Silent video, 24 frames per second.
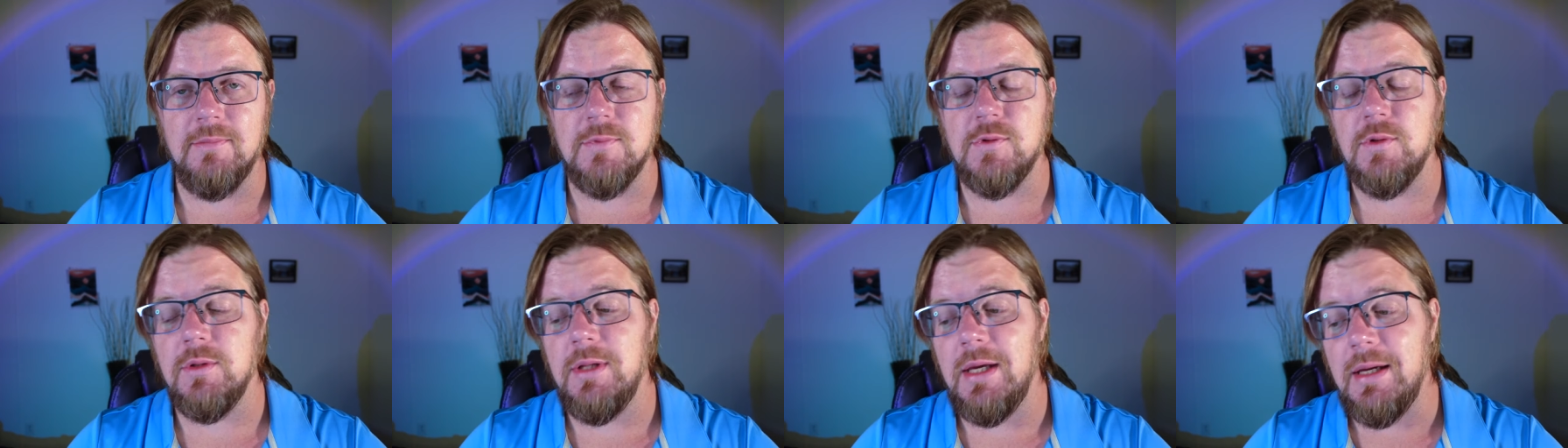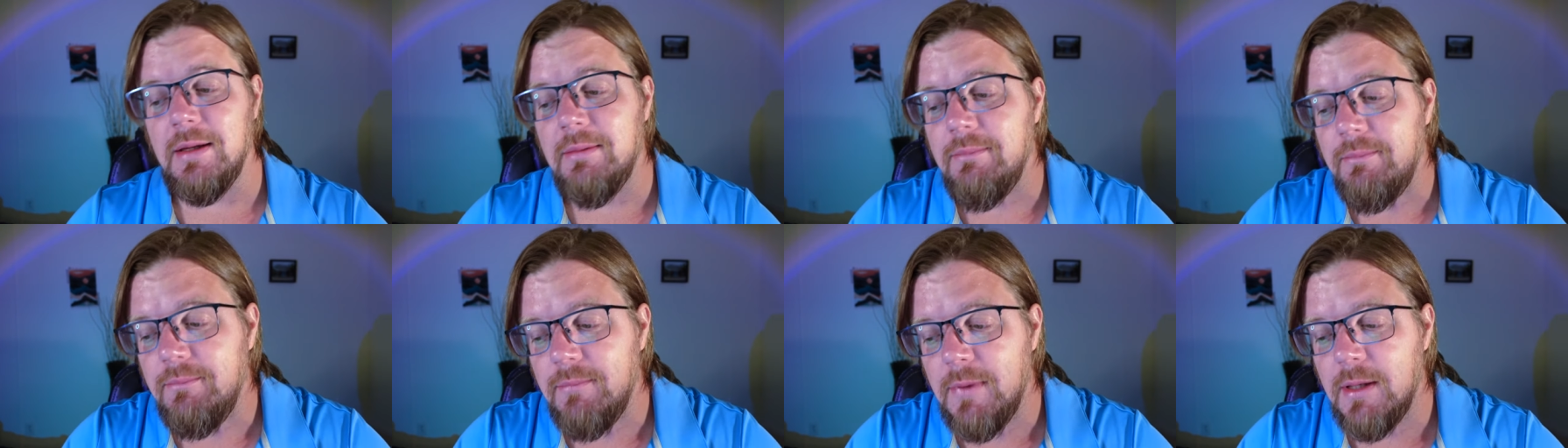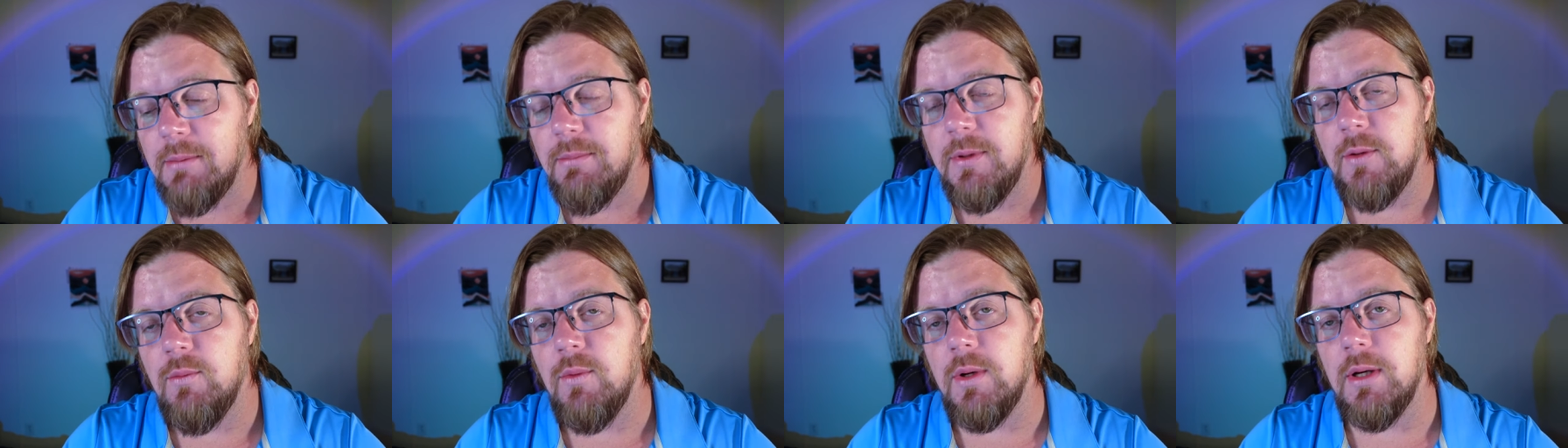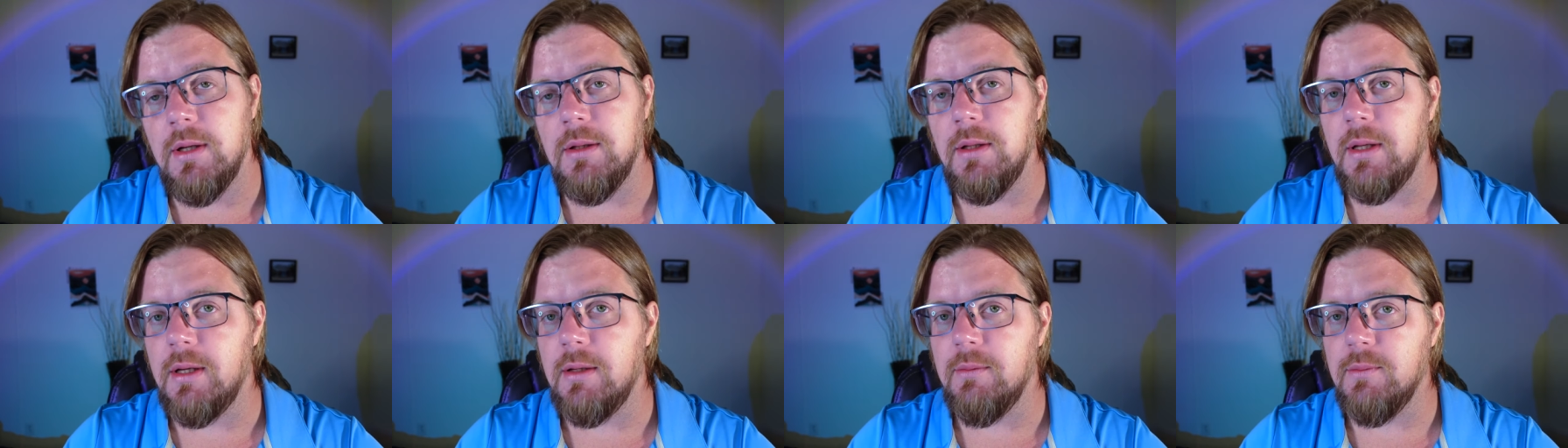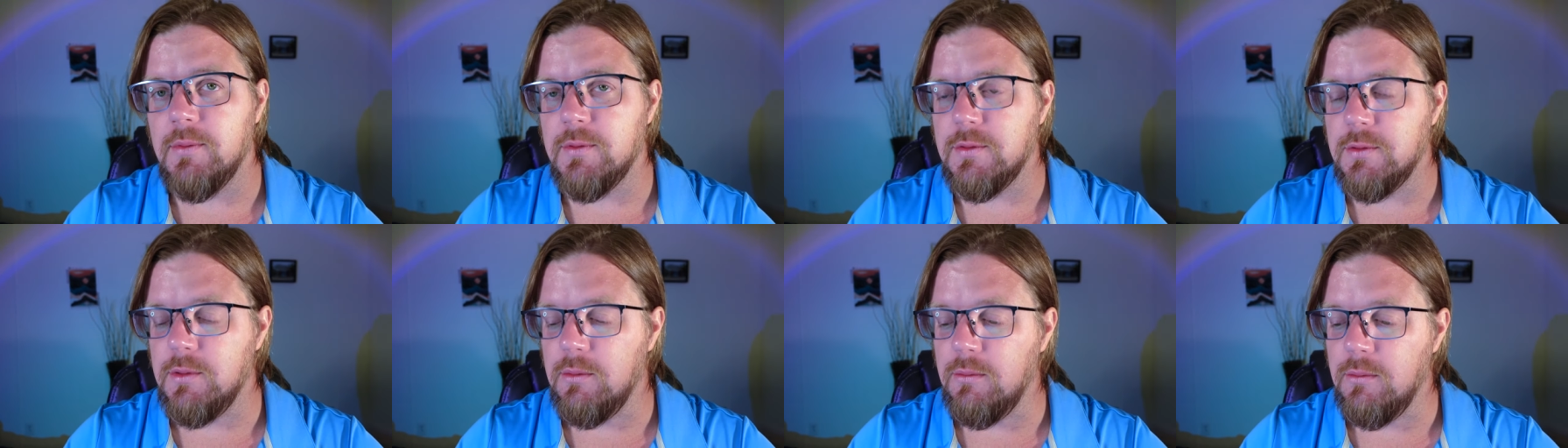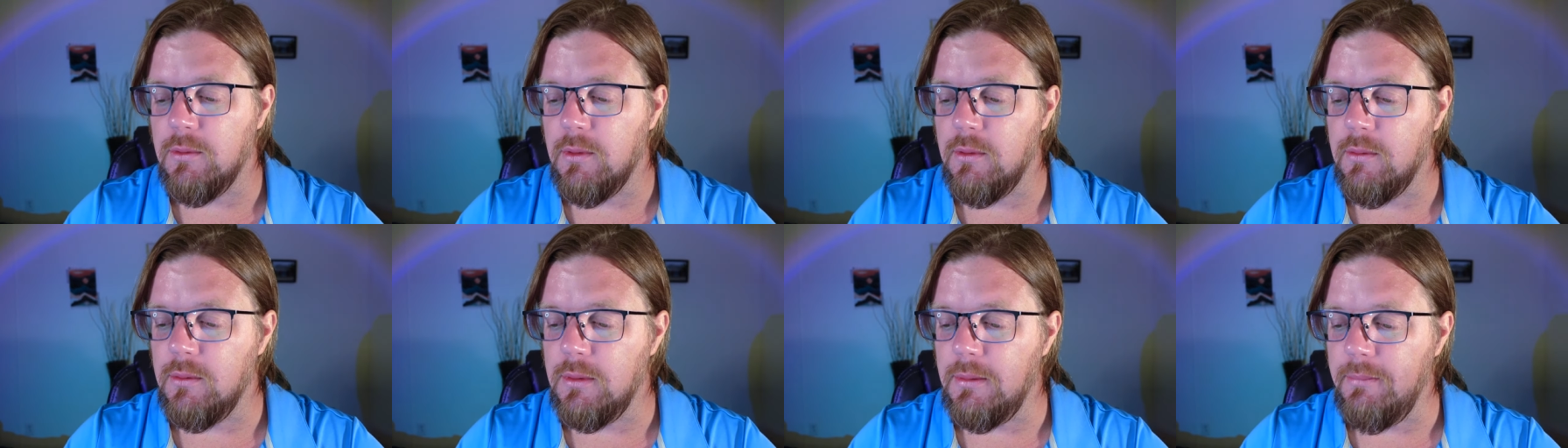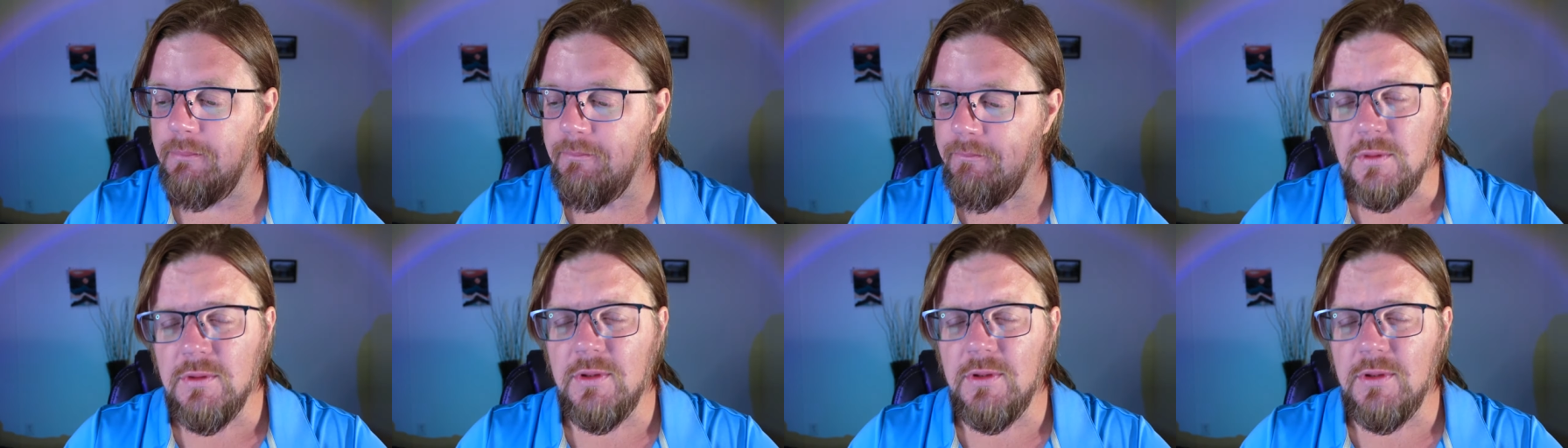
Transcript: So that may be why a lot of us don't know it.